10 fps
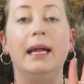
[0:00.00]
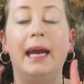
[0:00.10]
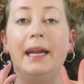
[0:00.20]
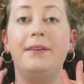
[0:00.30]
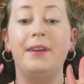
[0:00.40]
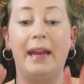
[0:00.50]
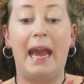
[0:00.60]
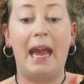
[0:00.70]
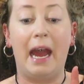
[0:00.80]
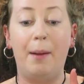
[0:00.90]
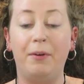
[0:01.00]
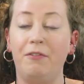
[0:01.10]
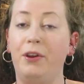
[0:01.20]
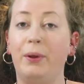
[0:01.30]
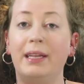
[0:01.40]
and today I'm
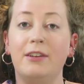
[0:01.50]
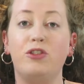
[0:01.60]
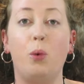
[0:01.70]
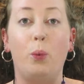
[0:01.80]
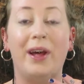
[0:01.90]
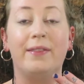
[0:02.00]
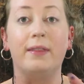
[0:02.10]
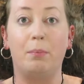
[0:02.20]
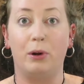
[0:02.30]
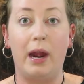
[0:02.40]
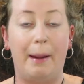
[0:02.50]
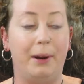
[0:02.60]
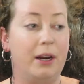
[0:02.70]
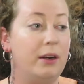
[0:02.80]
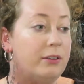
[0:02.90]
reviewing this with the
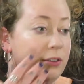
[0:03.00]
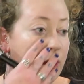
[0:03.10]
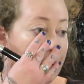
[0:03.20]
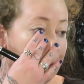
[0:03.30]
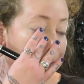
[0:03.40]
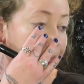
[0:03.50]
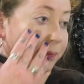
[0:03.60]
primer. So